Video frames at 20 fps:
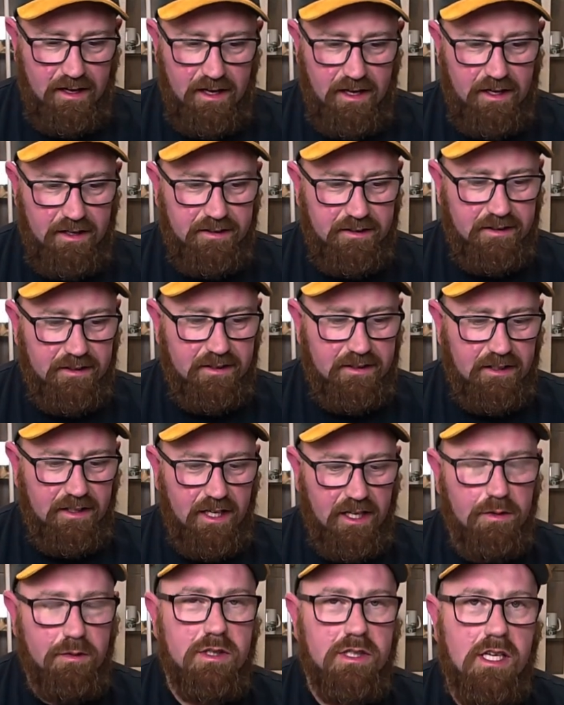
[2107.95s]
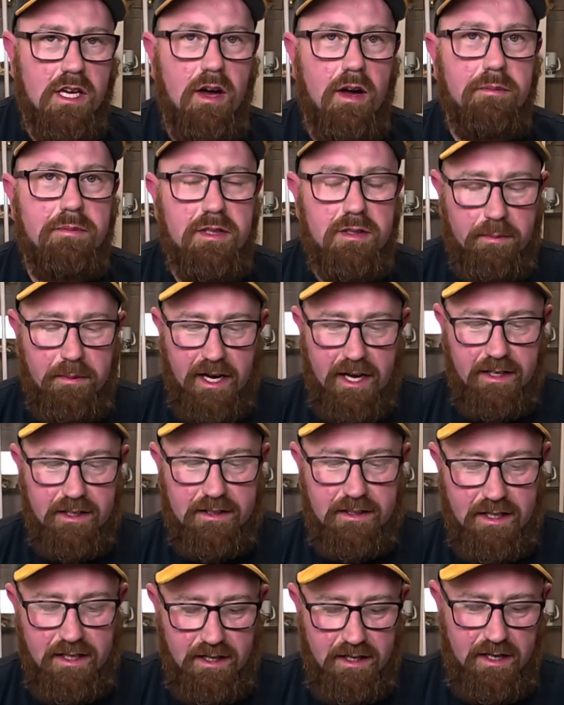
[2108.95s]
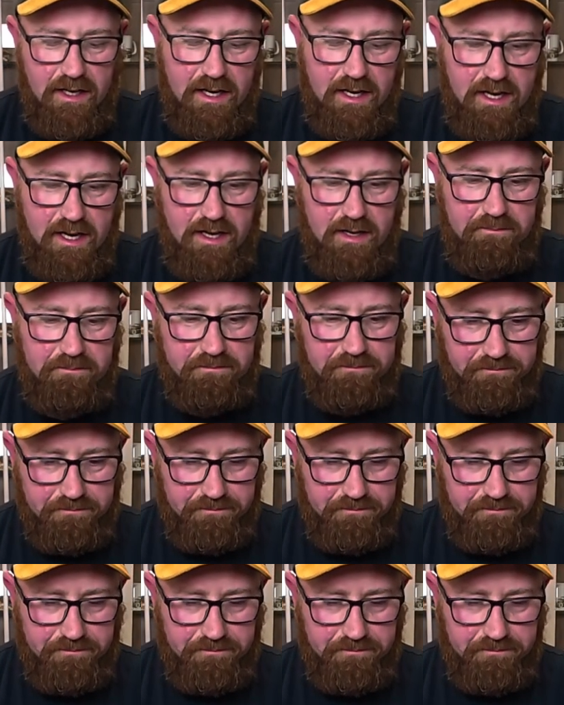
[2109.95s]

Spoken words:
and he was gobsmacked and